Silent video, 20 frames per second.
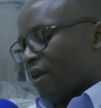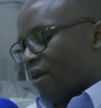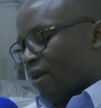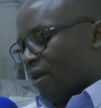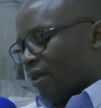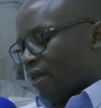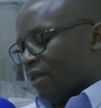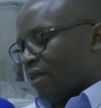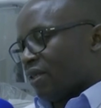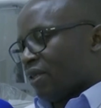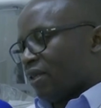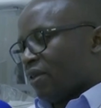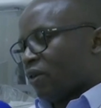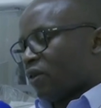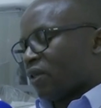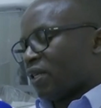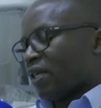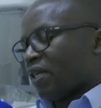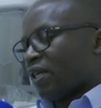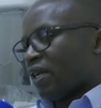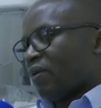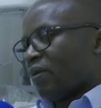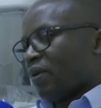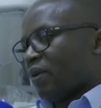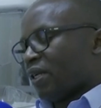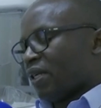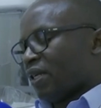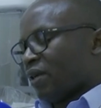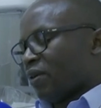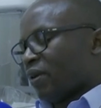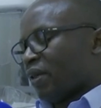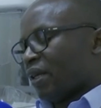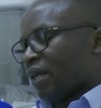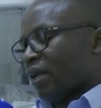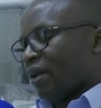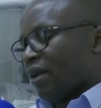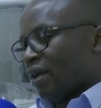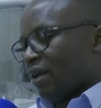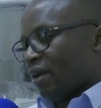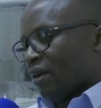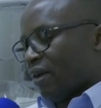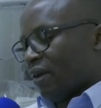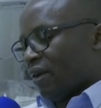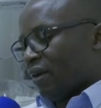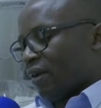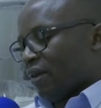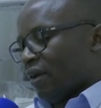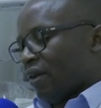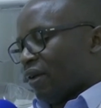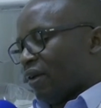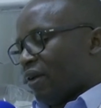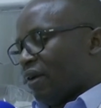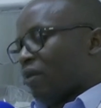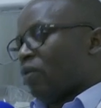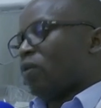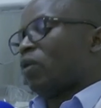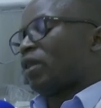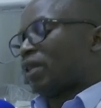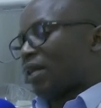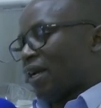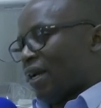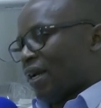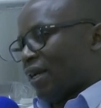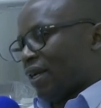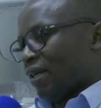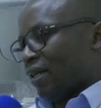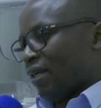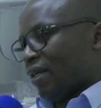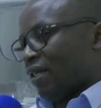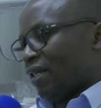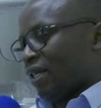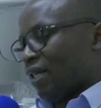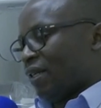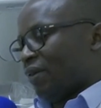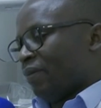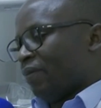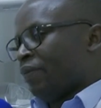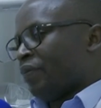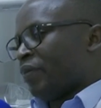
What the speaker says: It is those regions which contain the water-like region.